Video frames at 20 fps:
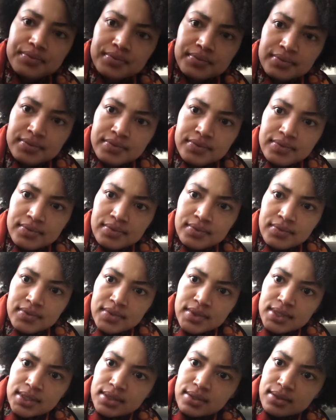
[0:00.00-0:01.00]

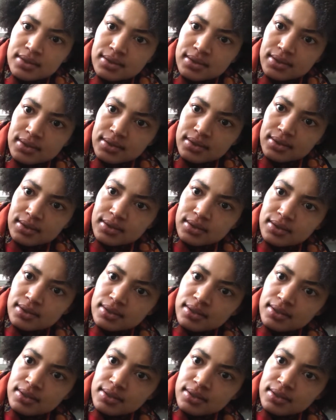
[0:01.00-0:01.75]
(silence)